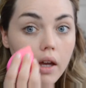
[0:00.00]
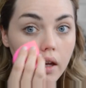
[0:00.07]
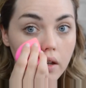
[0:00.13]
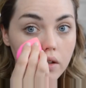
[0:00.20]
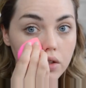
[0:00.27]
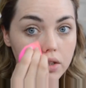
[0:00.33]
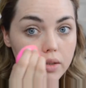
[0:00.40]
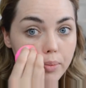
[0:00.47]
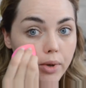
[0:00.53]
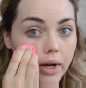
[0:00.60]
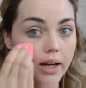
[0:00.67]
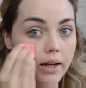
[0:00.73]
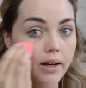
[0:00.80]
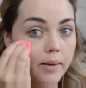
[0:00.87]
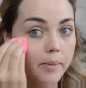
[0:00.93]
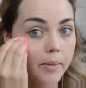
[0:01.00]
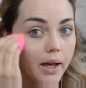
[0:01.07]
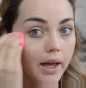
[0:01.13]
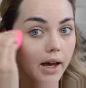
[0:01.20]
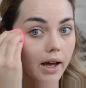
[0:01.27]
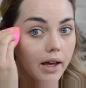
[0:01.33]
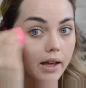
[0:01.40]
and just brighten up my
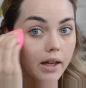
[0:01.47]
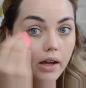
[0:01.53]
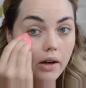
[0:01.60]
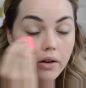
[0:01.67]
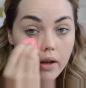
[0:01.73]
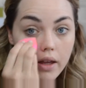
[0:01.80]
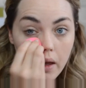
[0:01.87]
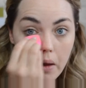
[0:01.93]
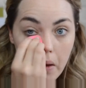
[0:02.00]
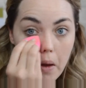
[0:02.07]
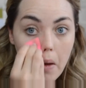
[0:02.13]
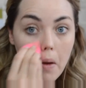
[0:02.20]
eye area.